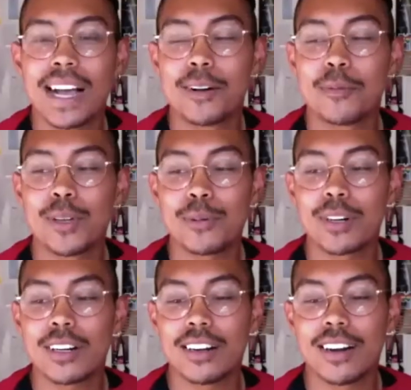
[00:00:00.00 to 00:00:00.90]
we
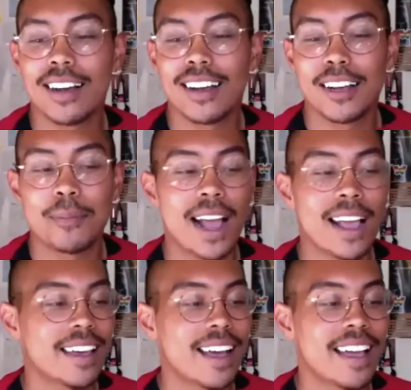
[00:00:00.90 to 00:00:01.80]
were,
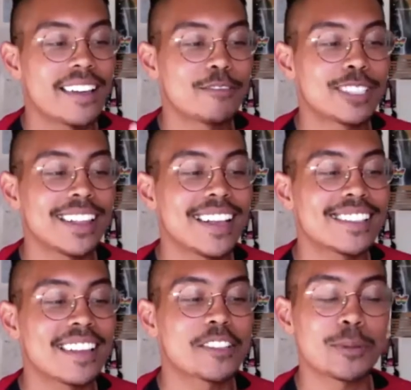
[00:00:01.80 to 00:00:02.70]
I realized
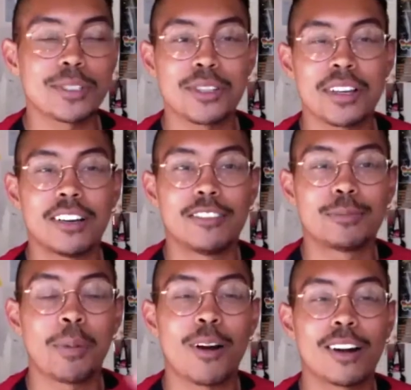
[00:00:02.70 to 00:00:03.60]
that this was the
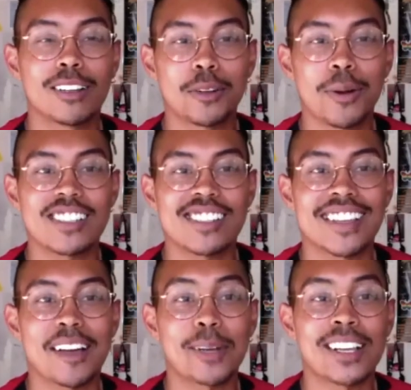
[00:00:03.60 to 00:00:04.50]
part of the question
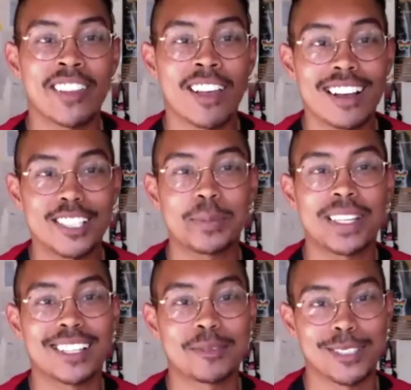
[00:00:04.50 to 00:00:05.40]
that we had lost
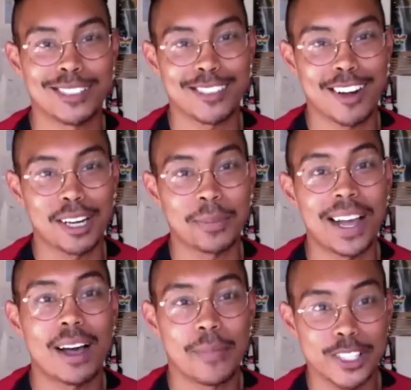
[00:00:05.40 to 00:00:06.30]
because we were just talking about
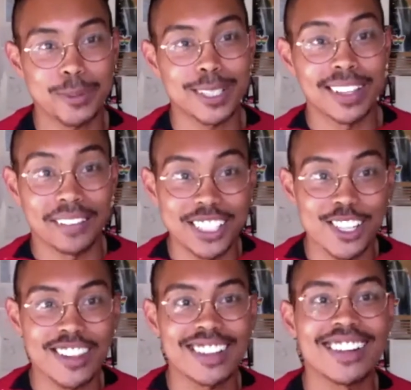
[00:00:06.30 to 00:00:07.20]
how much we love each
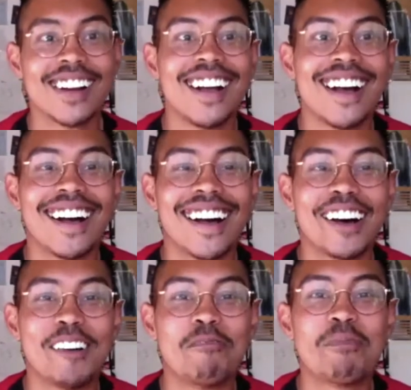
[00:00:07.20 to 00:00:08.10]
other.
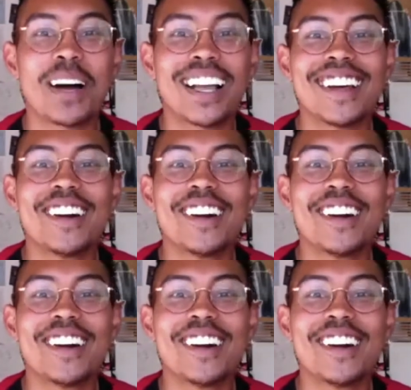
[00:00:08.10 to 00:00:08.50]
But